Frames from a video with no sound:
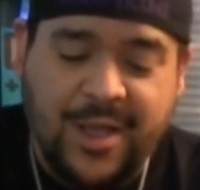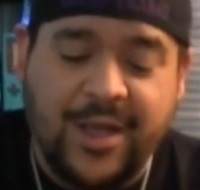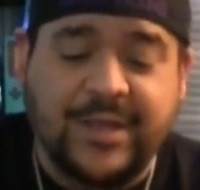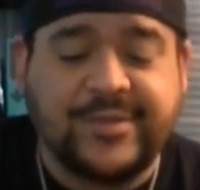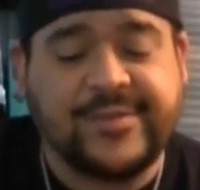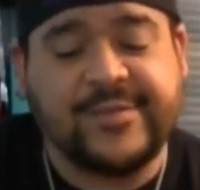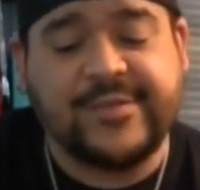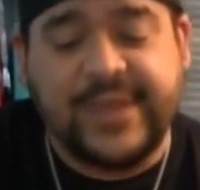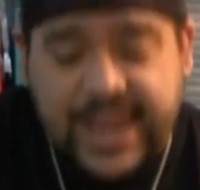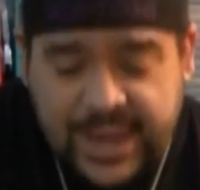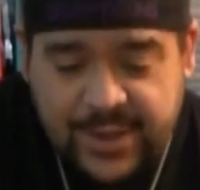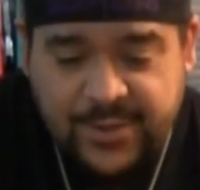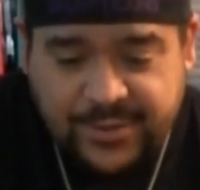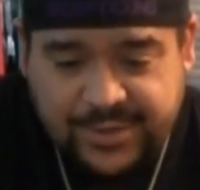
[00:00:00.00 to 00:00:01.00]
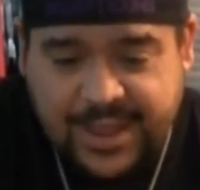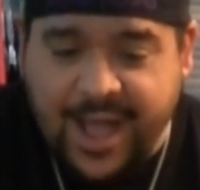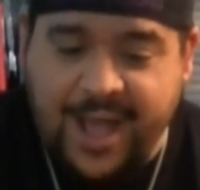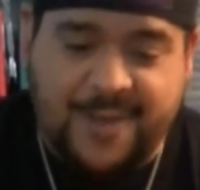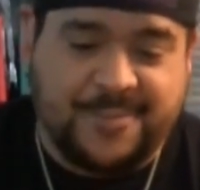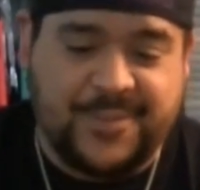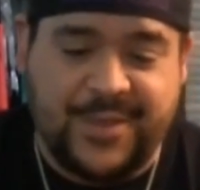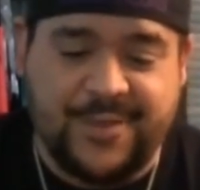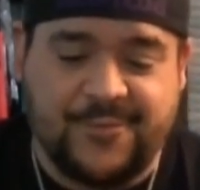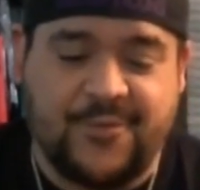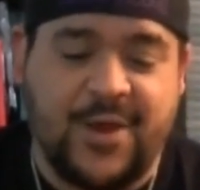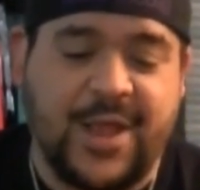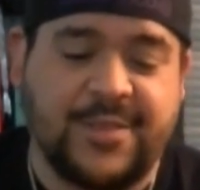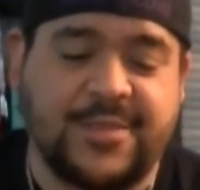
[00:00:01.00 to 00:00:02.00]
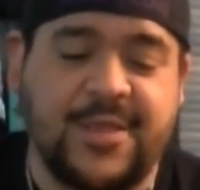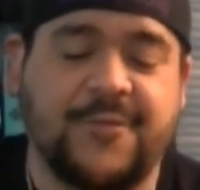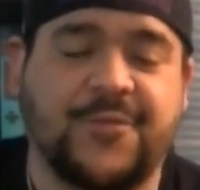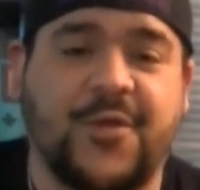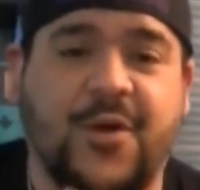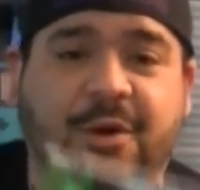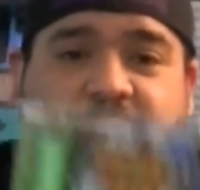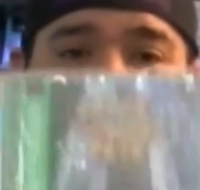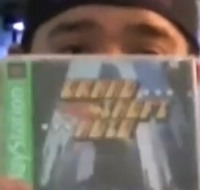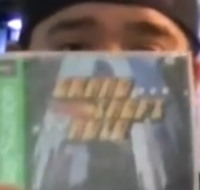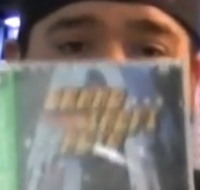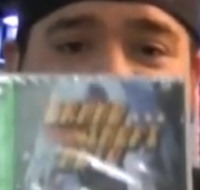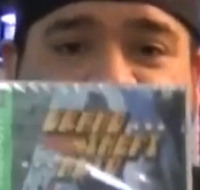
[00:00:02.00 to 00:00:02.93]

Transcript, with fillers: A sealed copy of Grand Theft Auto.